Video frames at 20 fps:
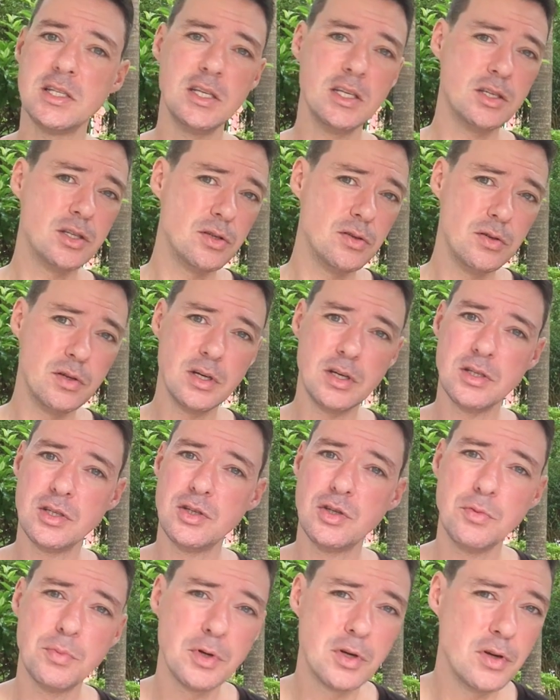students,
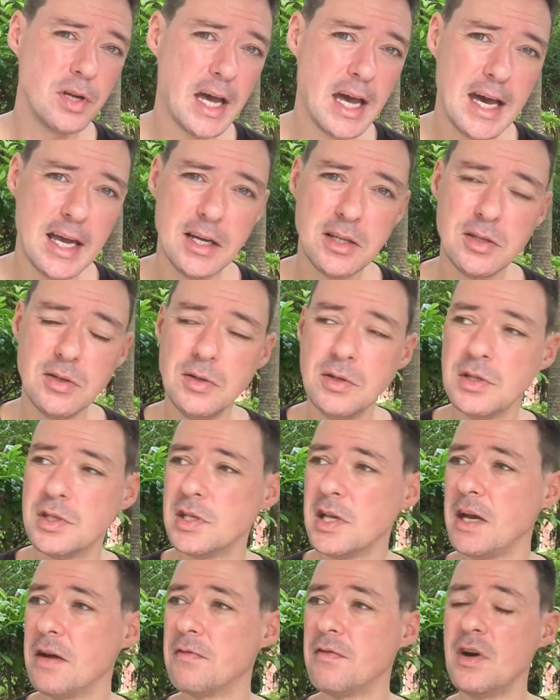super good attitudes.
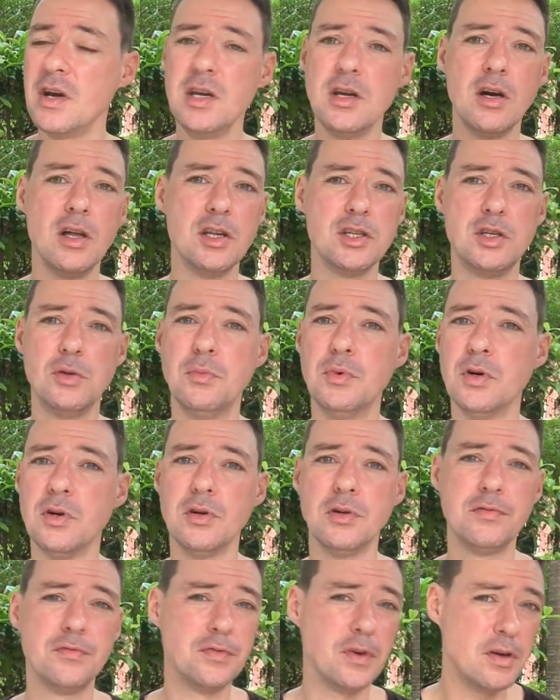They are very
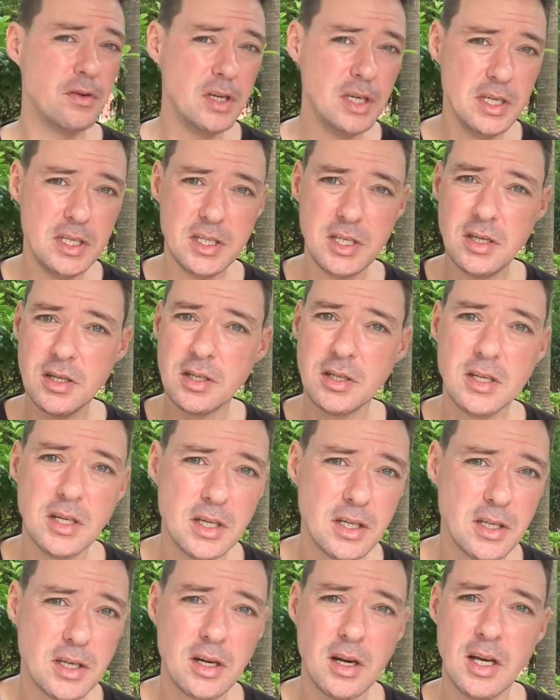knowledgeable, very easy on
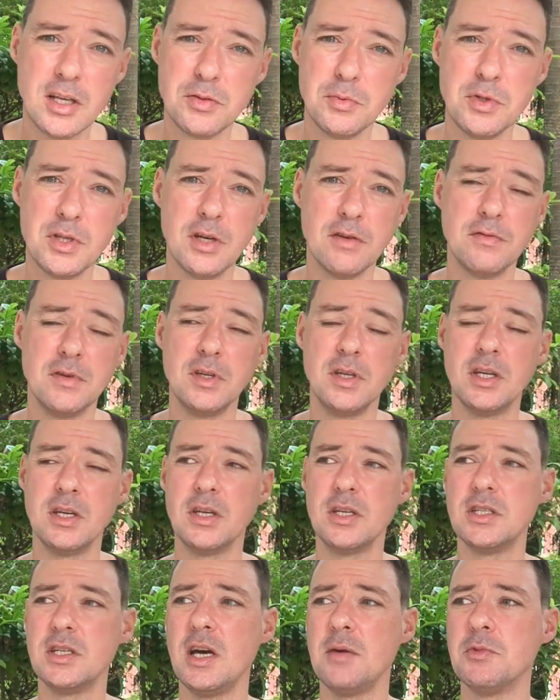the classroom stuff and
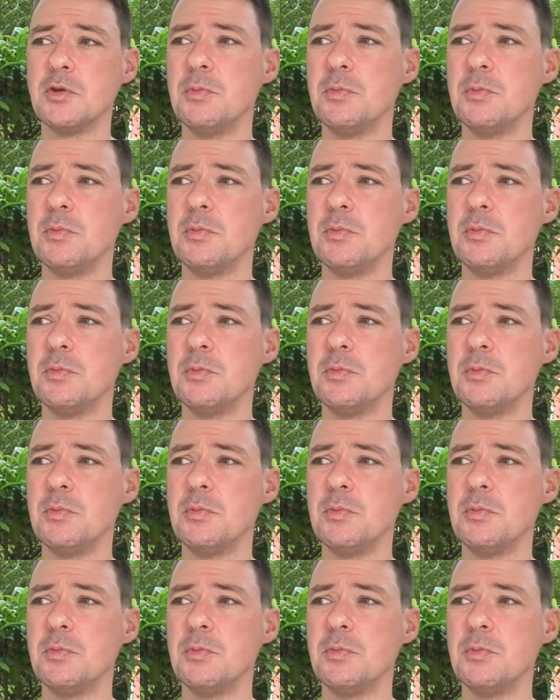exams.